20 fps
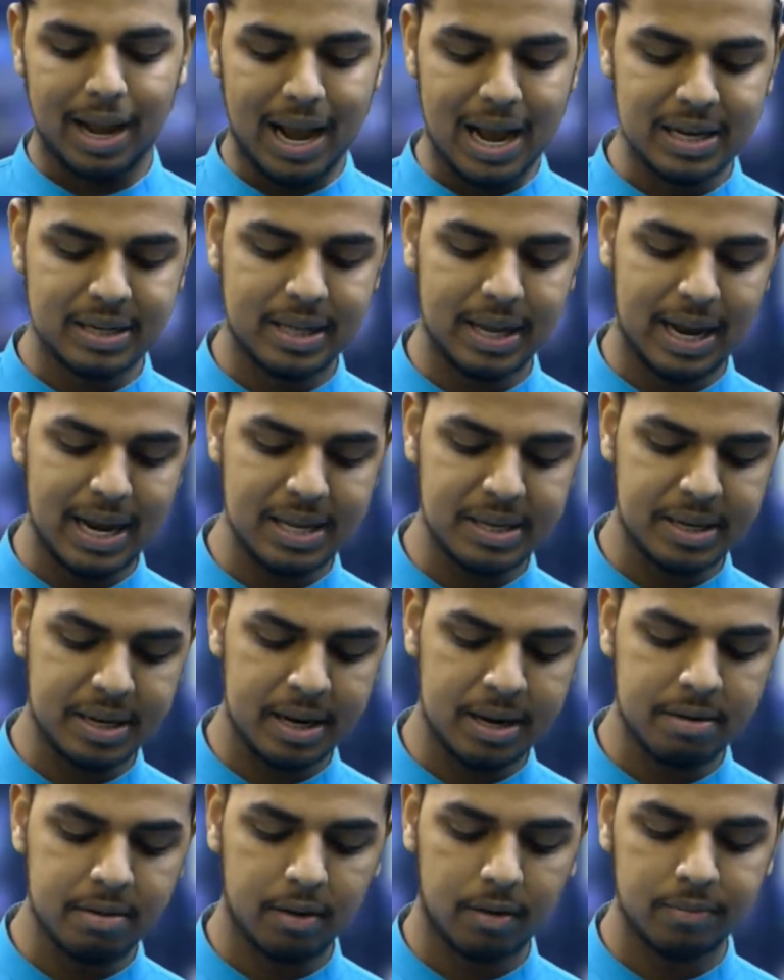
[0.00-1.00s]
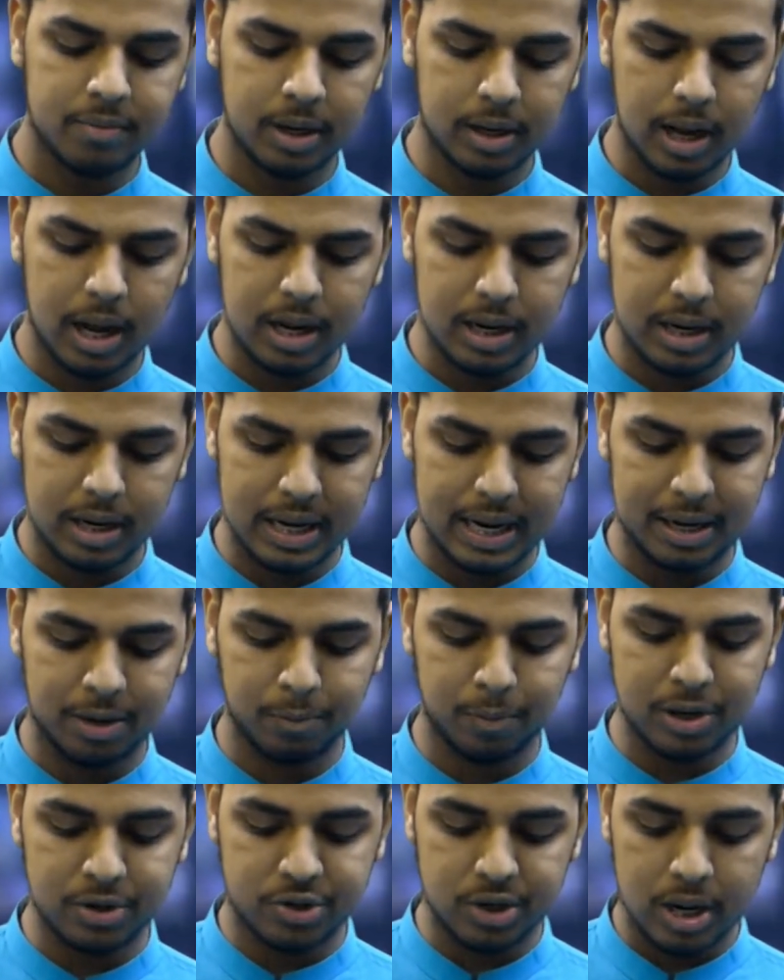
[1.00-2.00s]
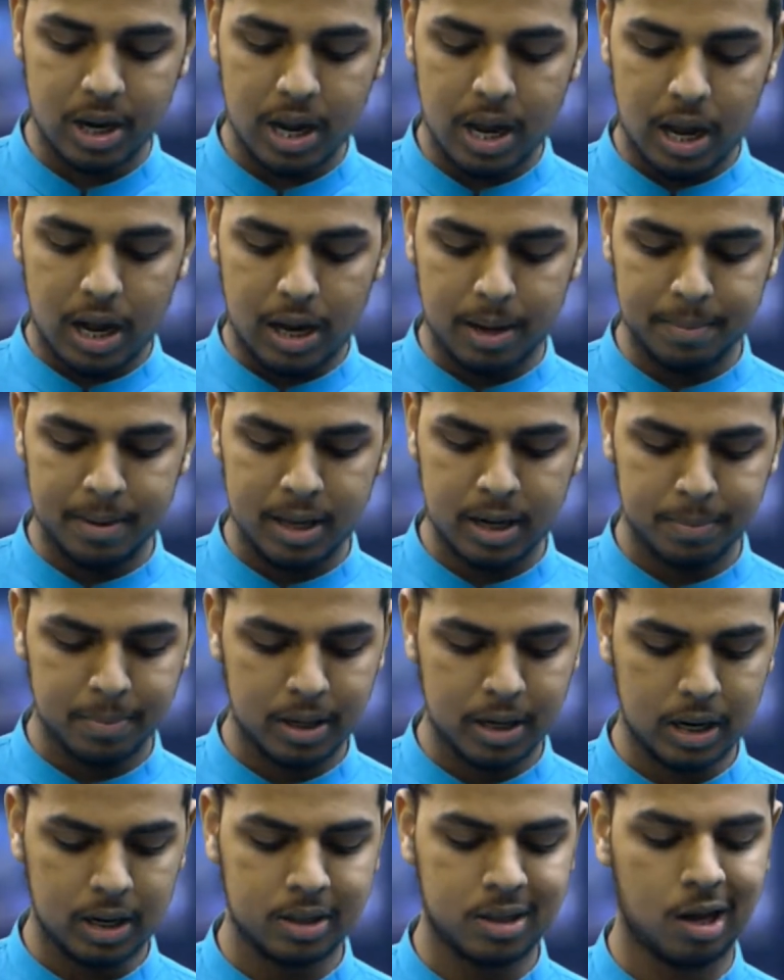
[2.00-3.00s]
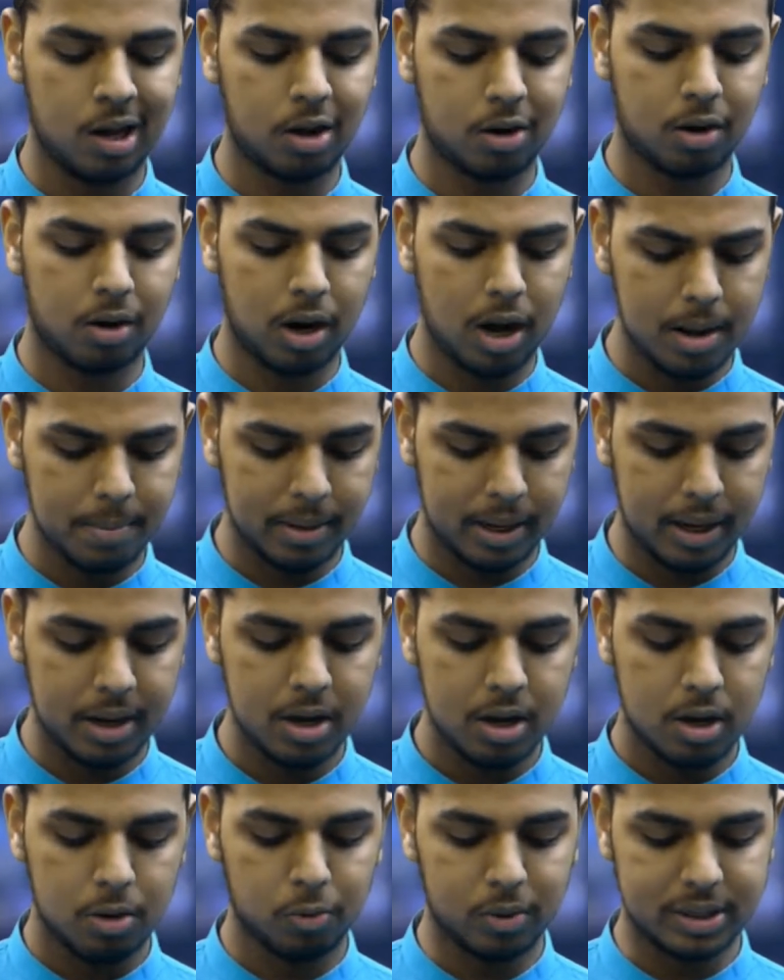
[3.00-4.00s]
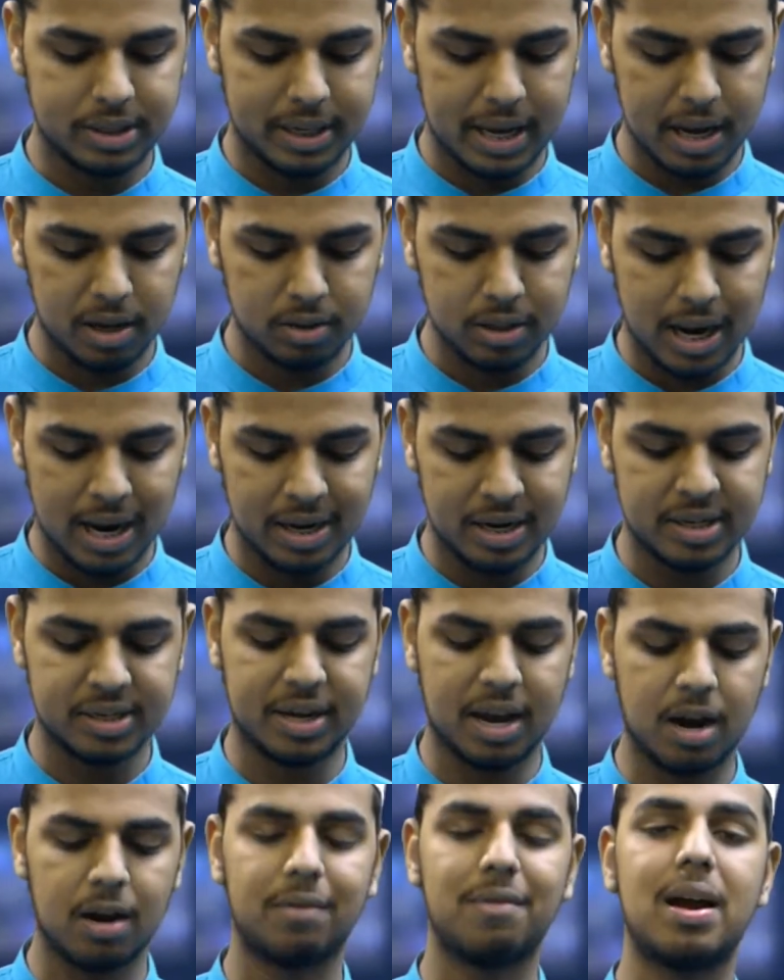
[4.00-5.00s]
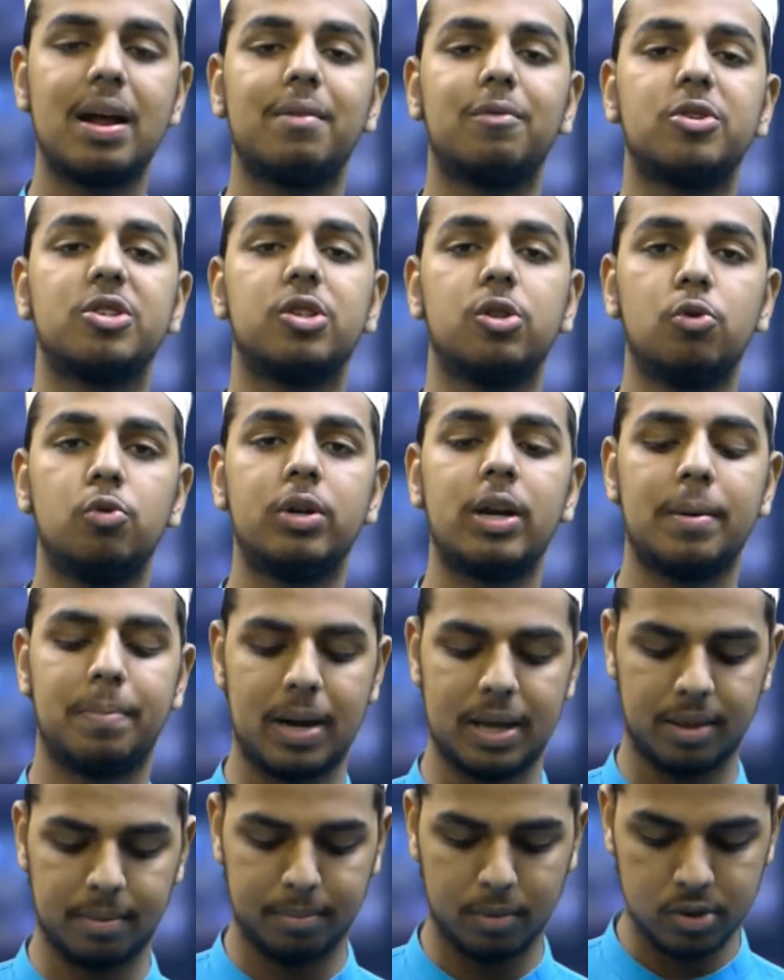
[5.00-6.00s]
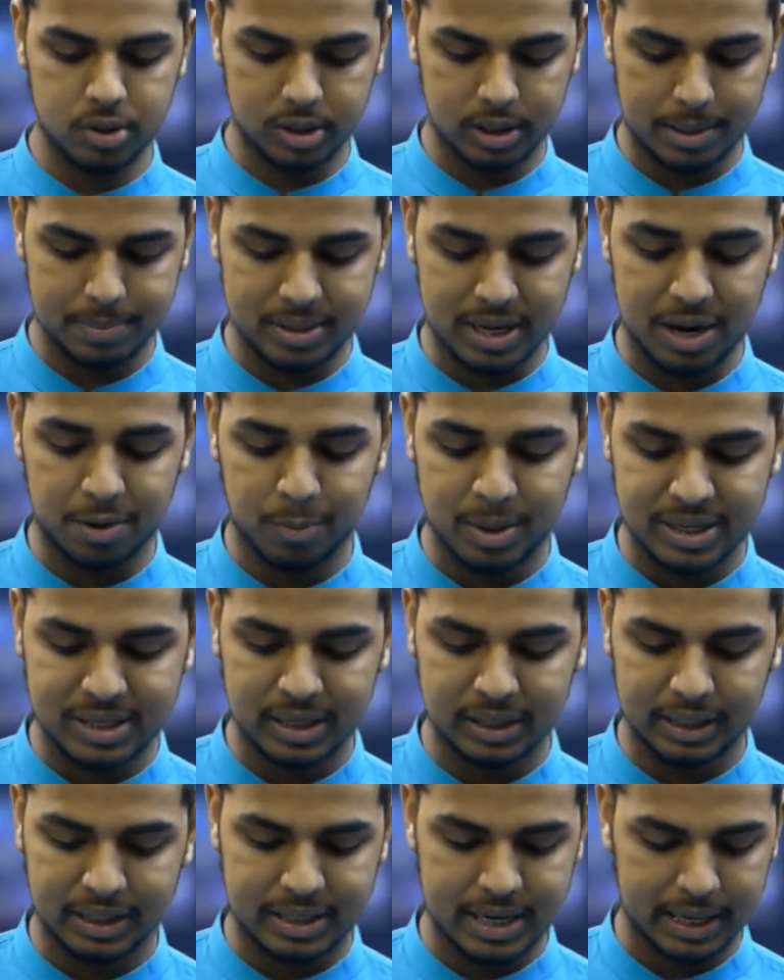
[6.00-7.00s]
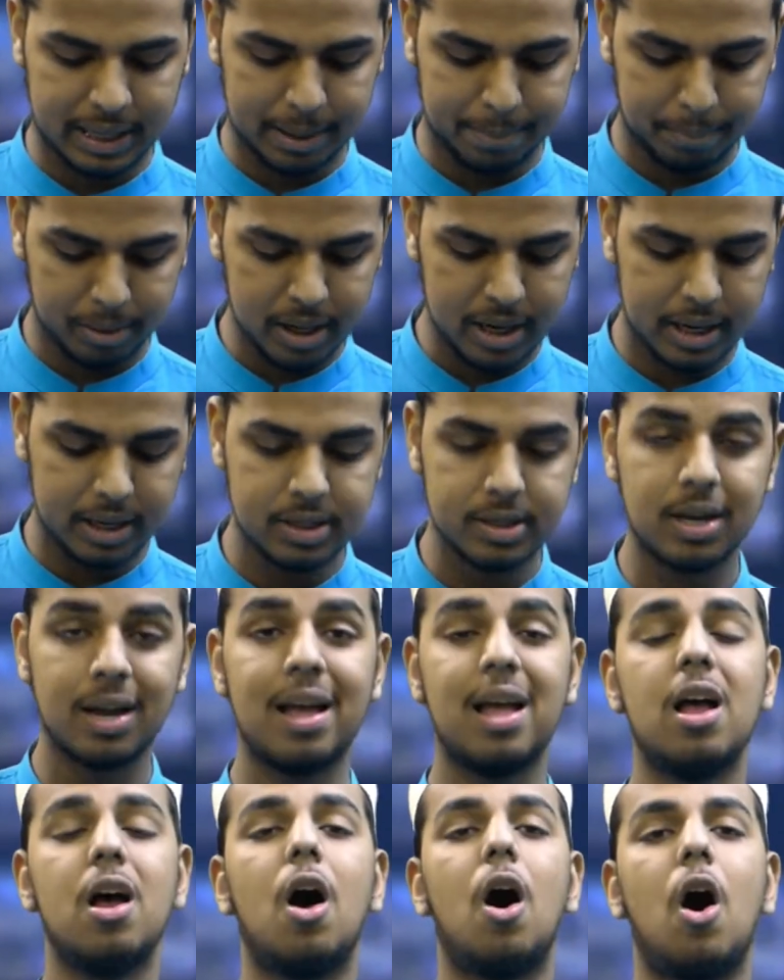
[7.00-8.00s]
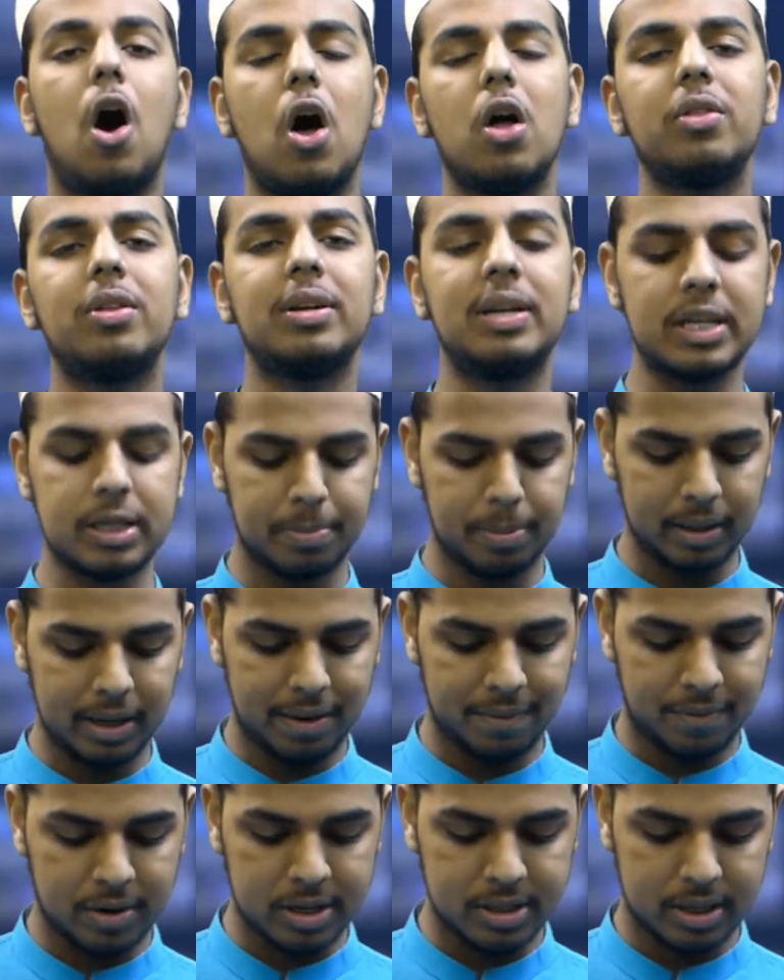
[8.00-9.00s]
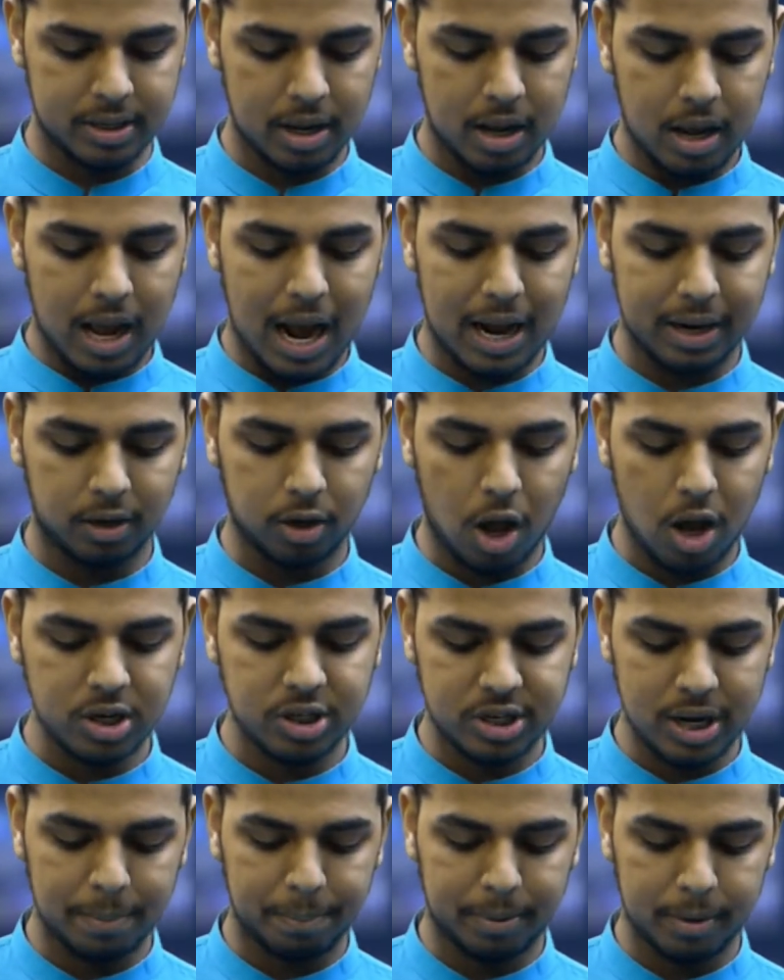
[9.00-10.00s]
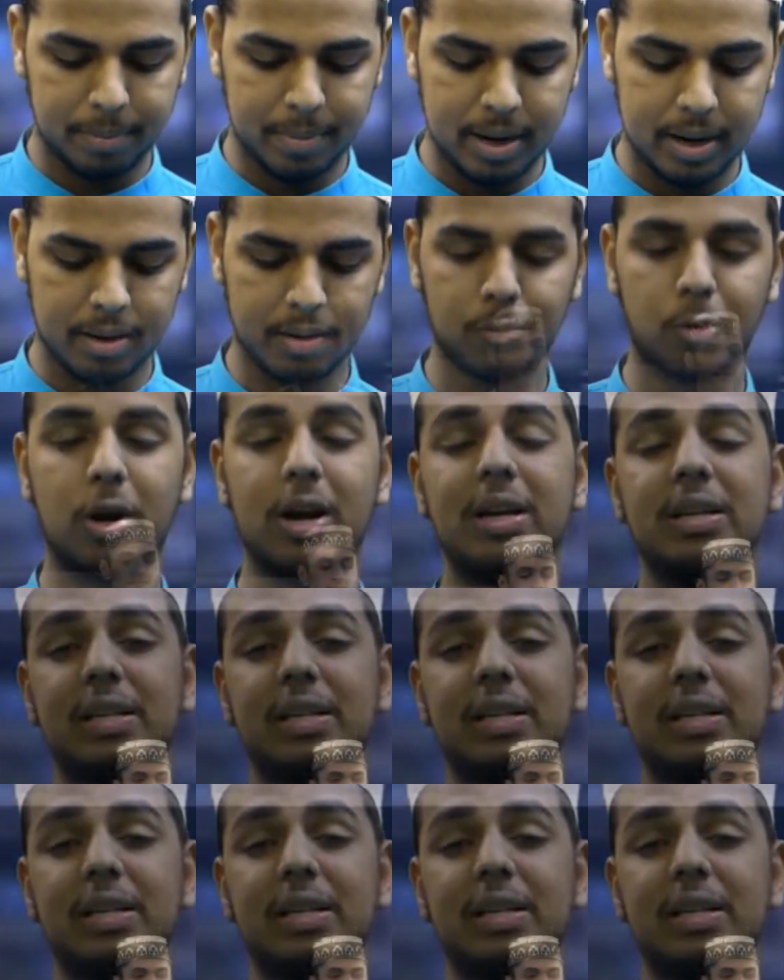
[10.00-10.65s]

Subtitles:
As the incident of Nakala, in which Amr bin al-Hadrami was killed and his caravan was looted by the Muslims, had recently taken place, all the disbelievers had lost temperament, were